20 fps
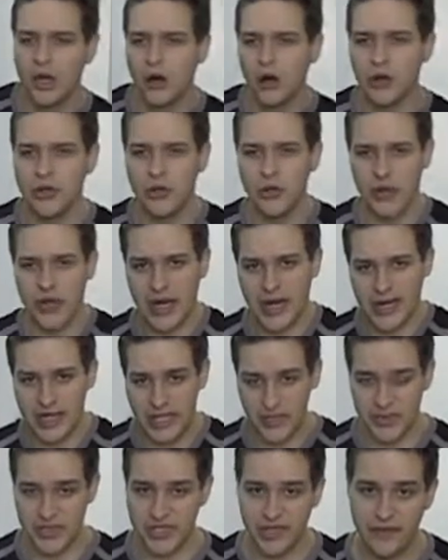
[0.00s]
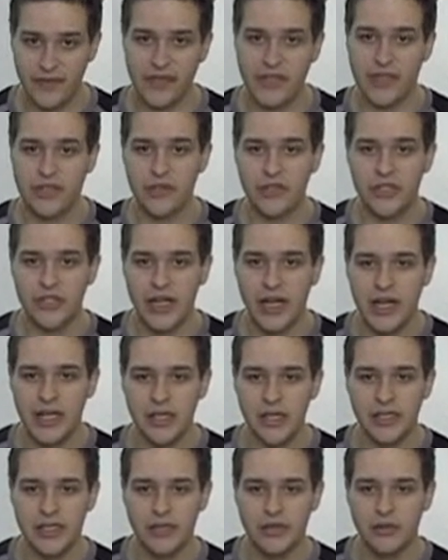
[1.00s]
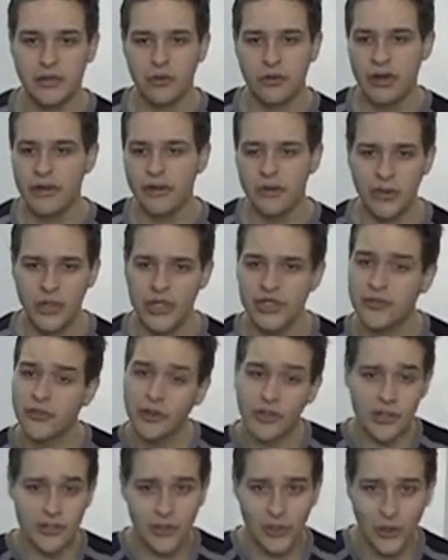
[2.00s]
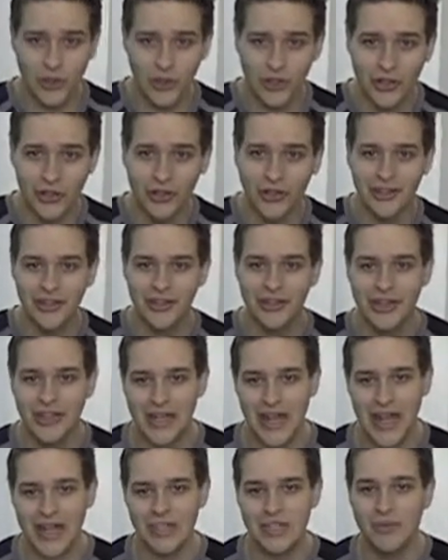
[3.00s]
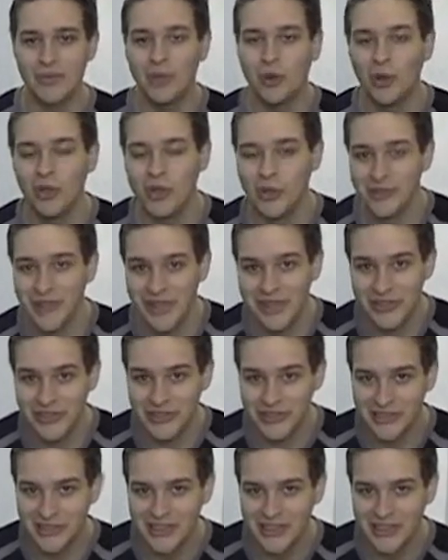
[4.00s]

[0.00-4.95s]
or do any specific exercise or even reach for a controller, you can actually pull a muscle